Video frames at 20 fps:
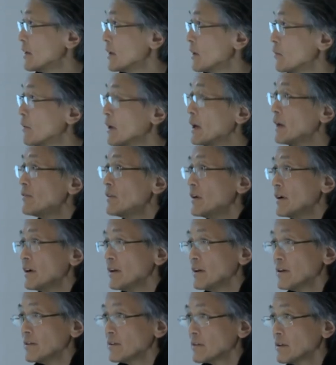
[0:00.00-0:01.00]
whatever it
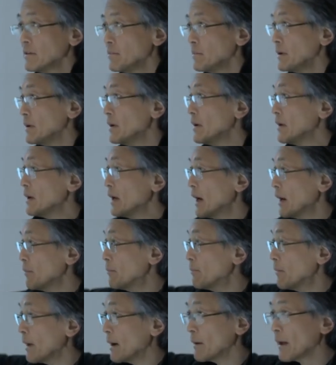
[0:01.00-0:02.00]
is, it could be uh,
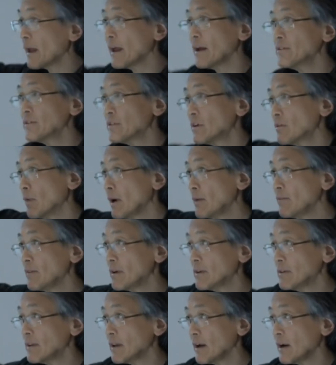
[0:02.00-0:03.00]
my hands are waving
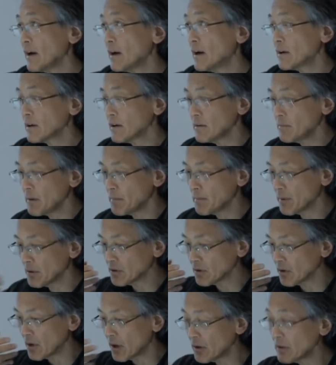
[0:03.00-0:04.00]
in the air, it could be a bunch
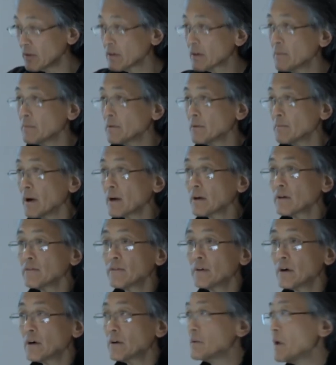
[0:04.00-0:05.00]
of audio coming to the
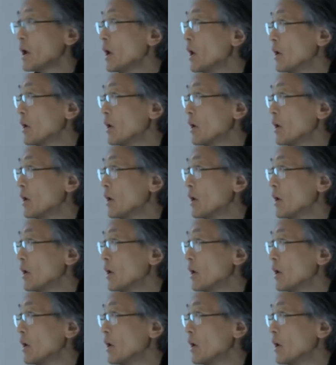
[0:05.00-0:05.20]
microphone,